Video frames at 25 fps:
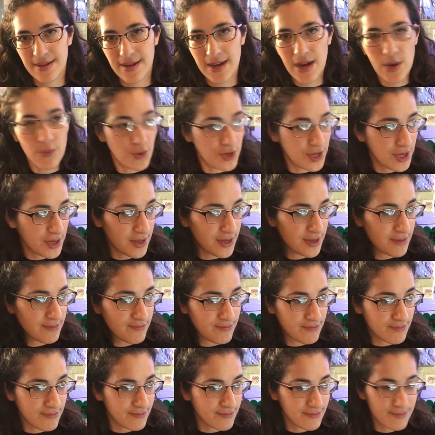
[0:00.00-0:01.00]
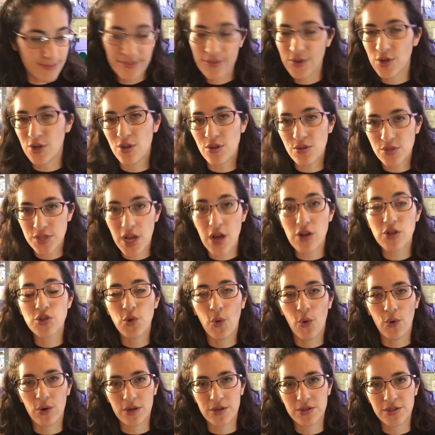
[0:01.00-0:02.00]
and we need to close our
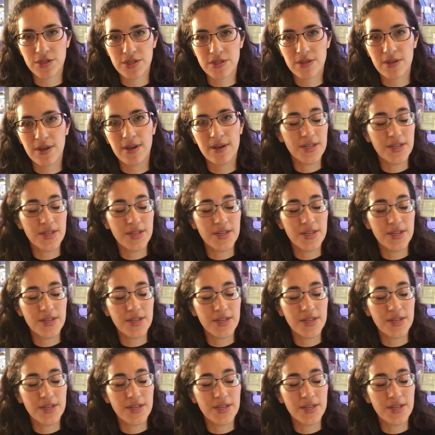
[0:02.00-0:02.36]
doors.